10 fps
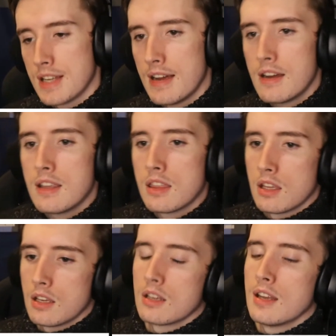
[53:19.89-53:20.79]
I
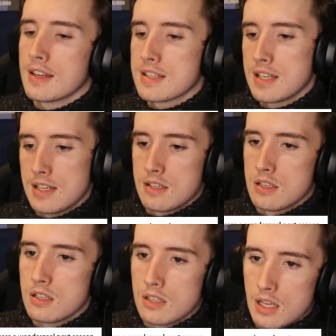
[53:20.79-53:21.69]
think next
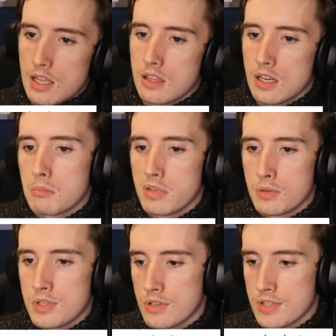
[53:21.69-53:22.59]
season Ethan Ampadu
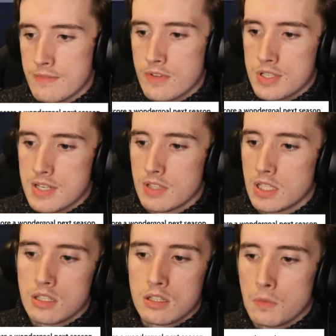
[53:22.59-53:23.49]
scores his first ever
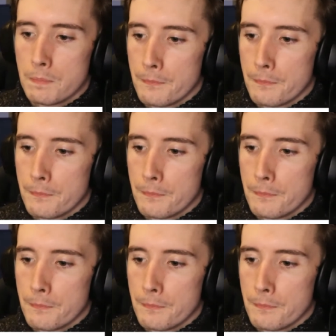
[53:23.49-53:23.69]
league goal.